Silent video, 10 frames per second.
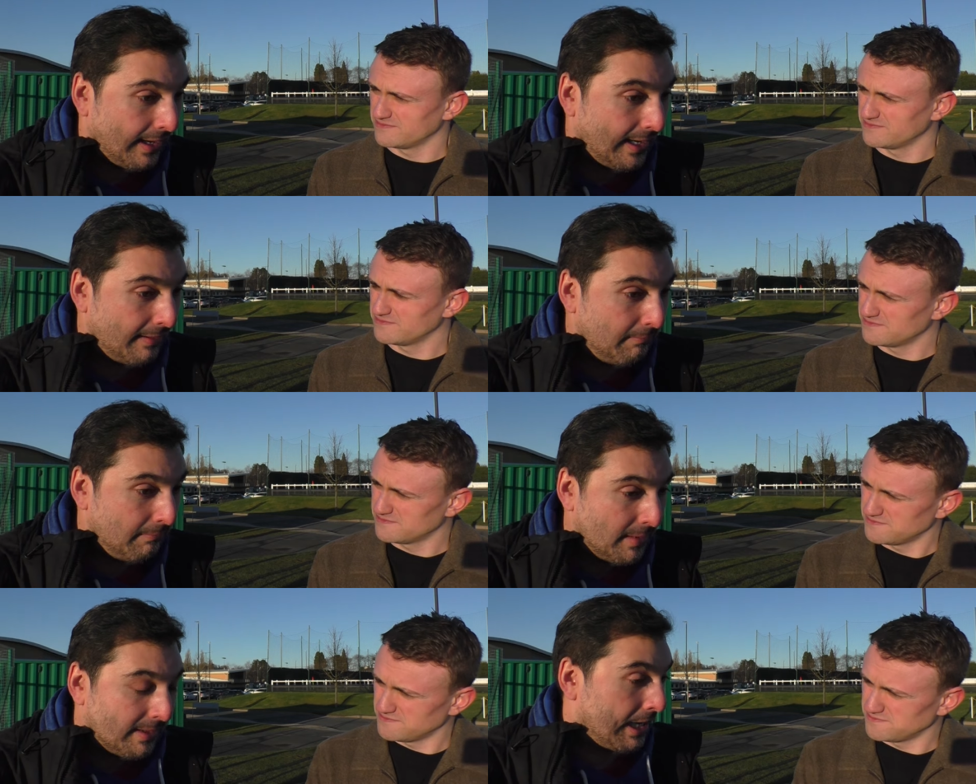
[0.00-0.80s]
Speaker 1: Um,
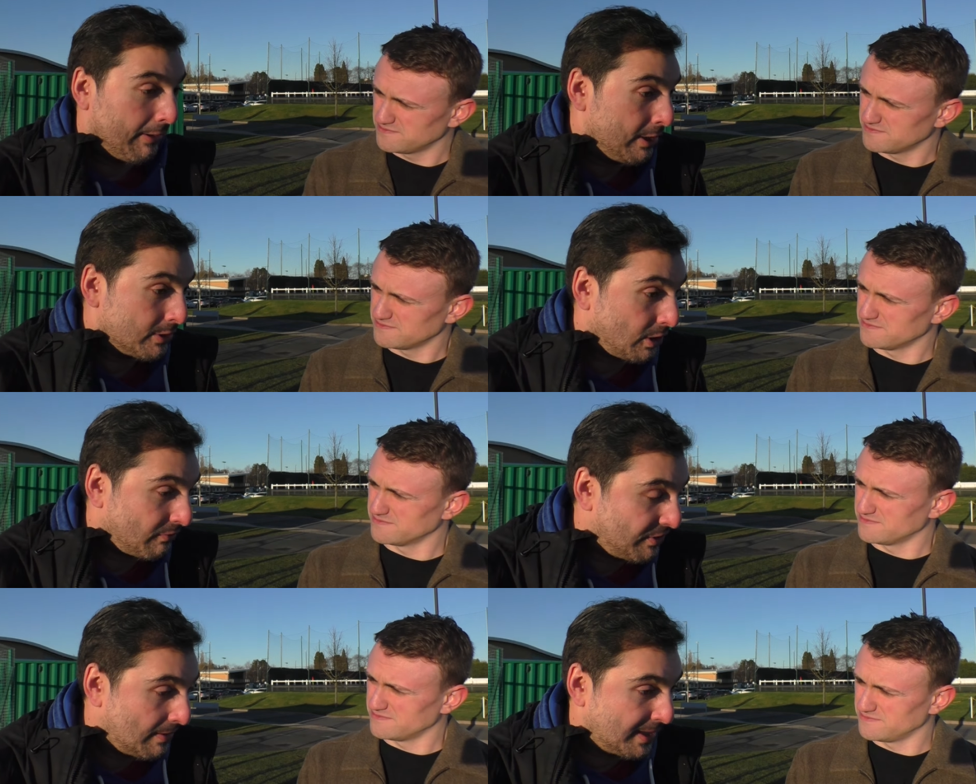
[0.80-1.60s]
Gary O'Neil's
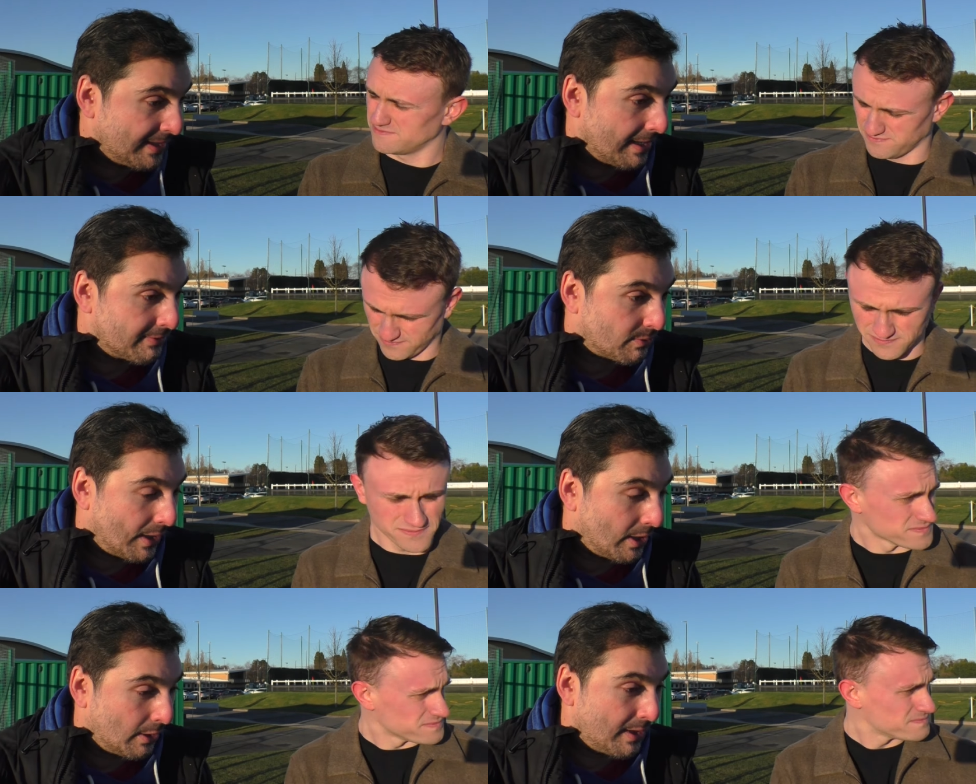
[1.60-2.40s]
confirmed it there as
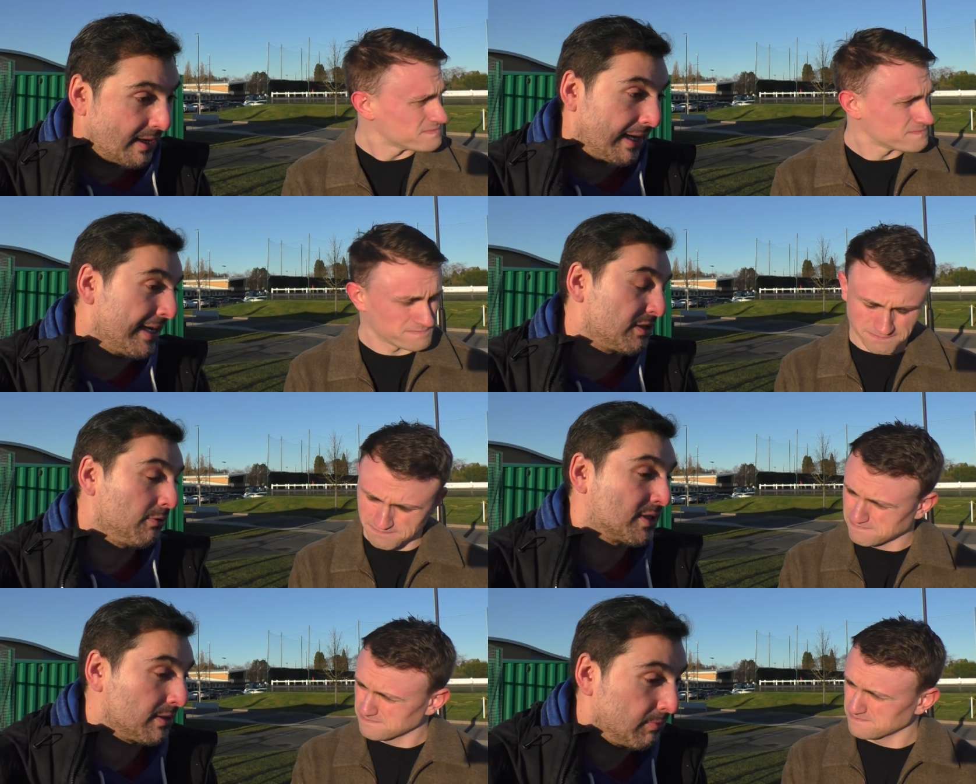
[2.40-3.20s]
well. There were, I guess
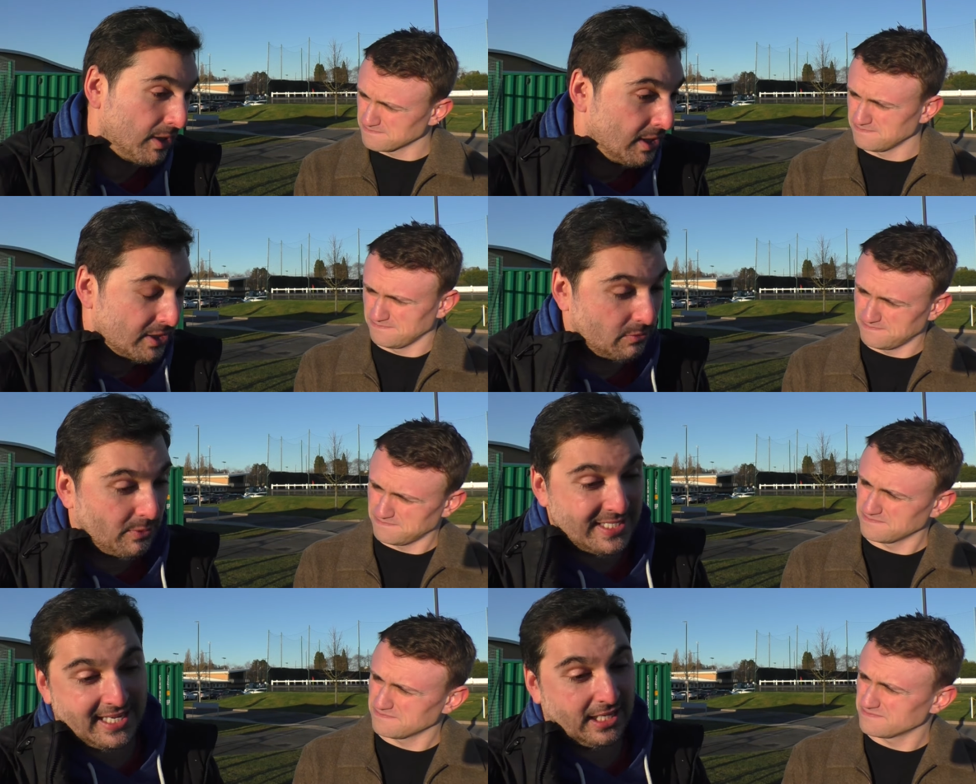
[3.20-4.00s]
there was some, some
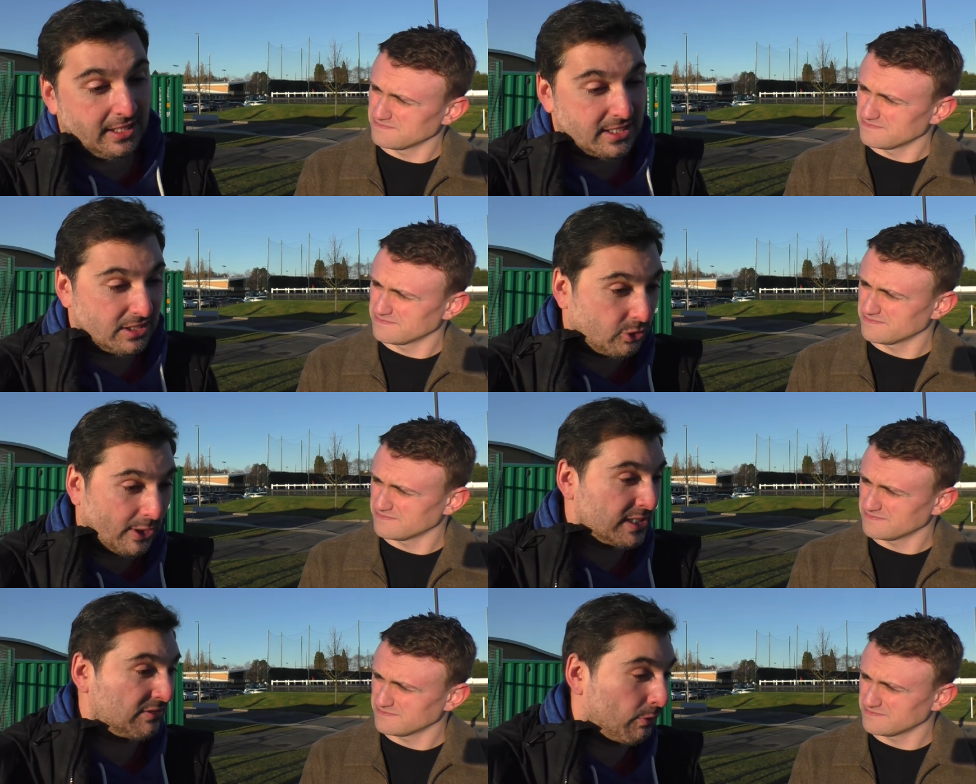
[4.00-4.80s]
ridiculous
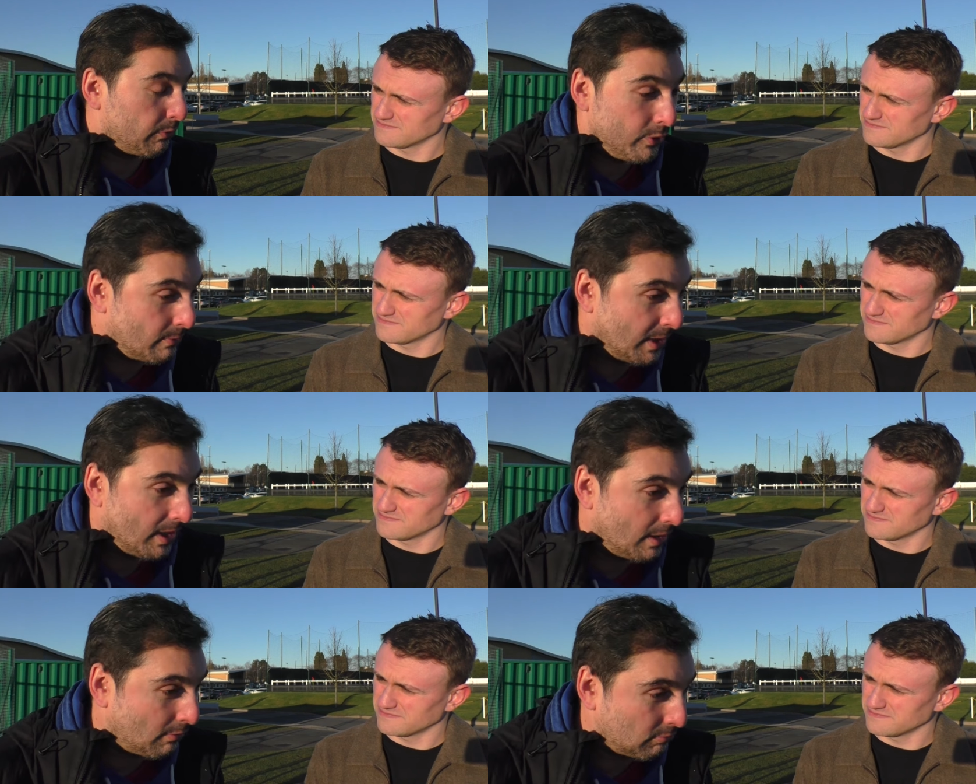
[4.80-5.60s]
transfer
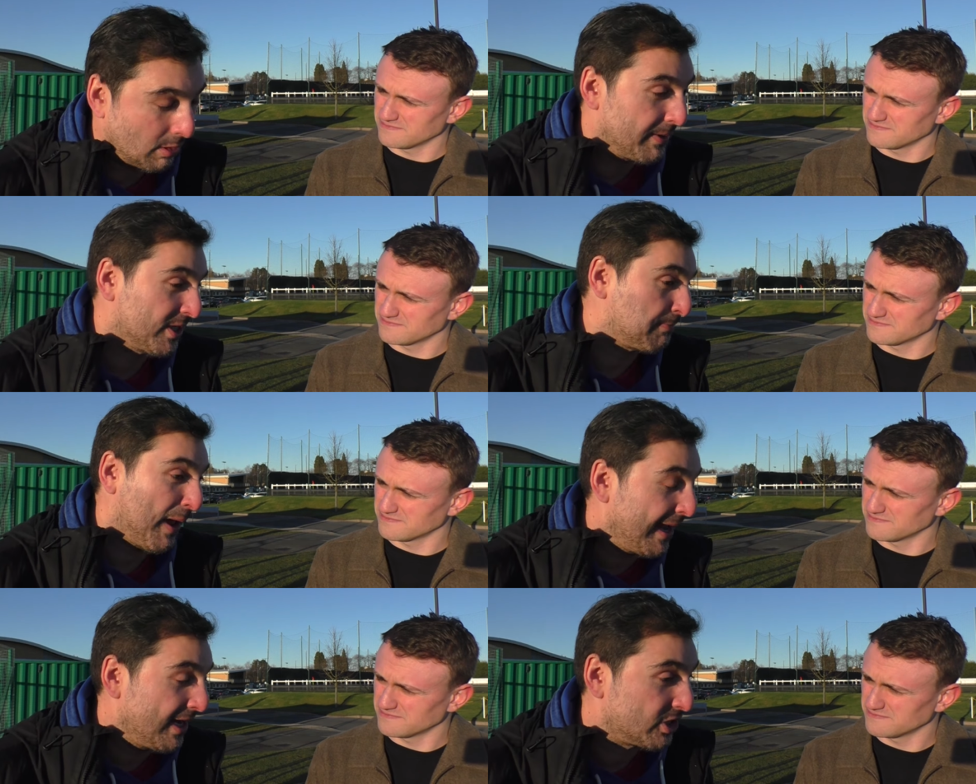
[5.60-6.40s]
rumour rubbish
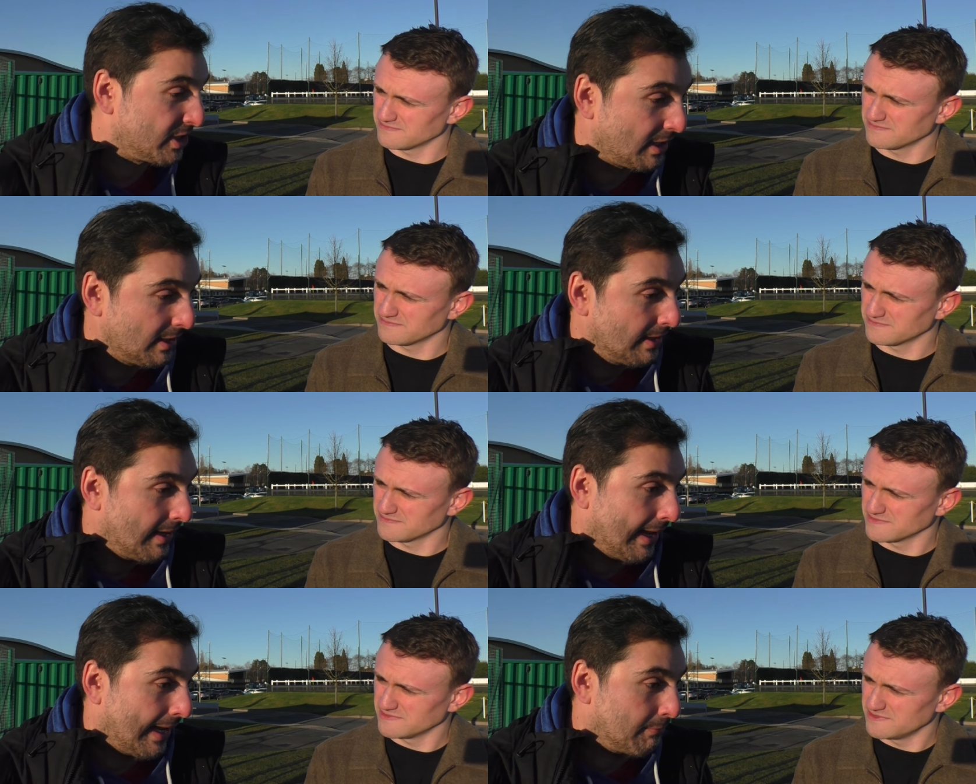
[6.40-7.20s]
page that
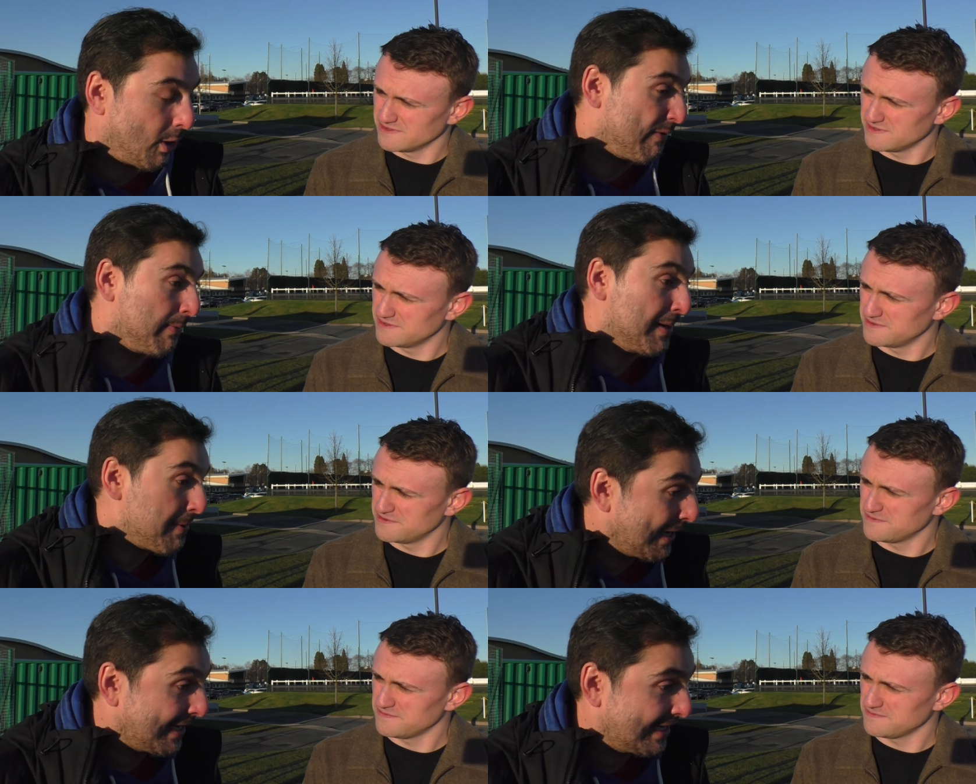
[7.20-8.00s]
um, got everybody
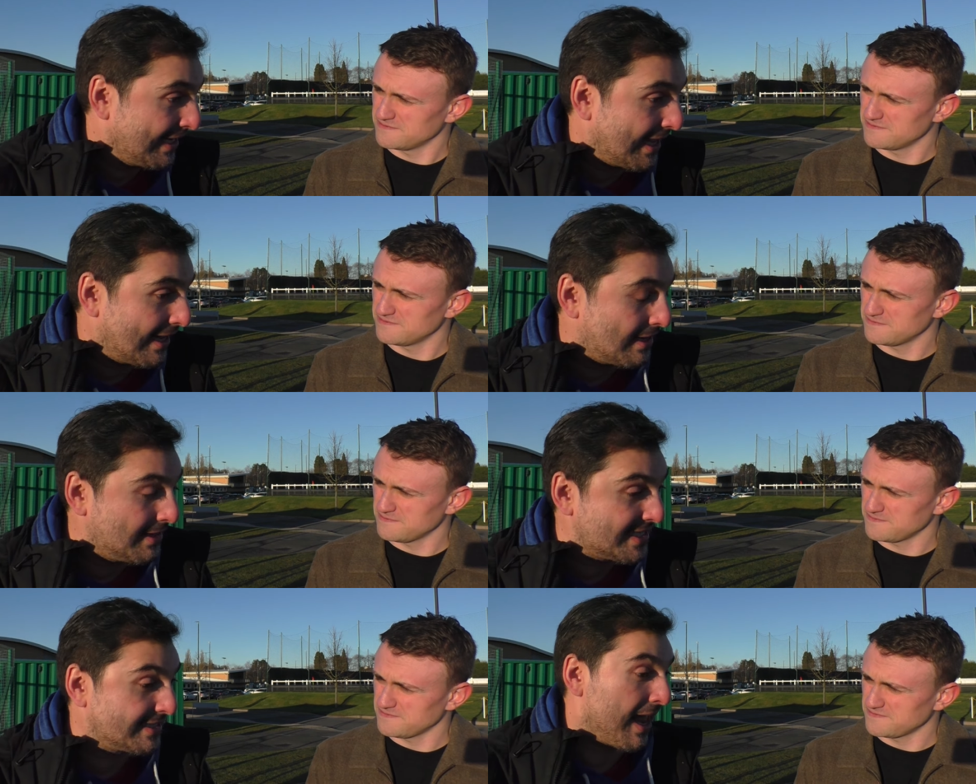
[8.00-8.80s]
panicking again.
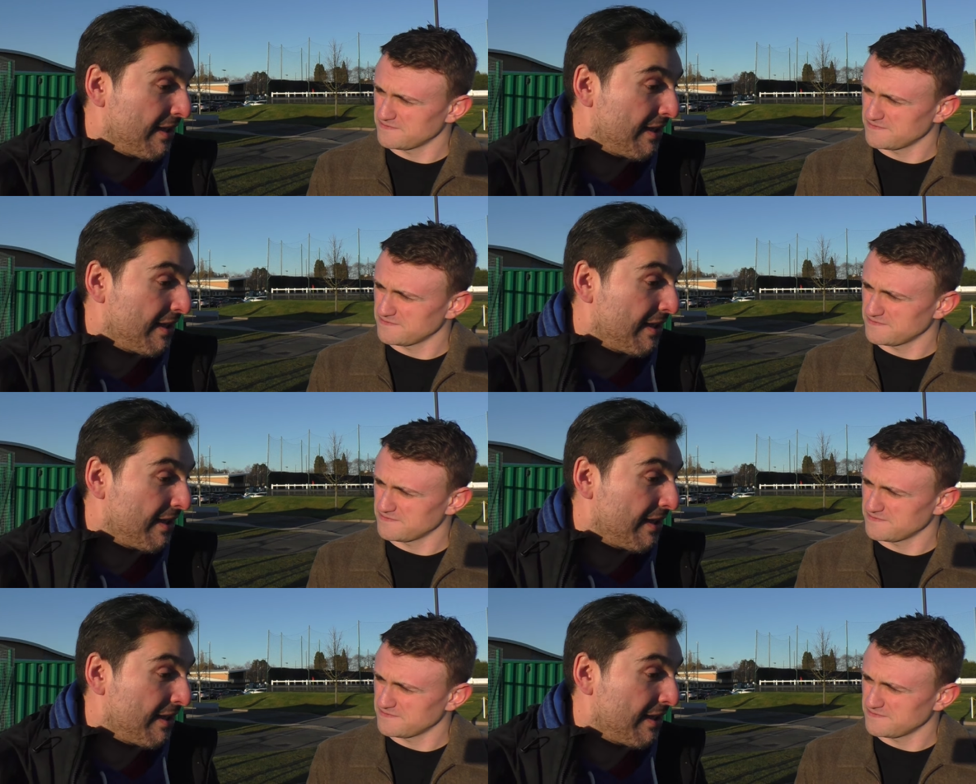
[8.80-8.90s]
And this is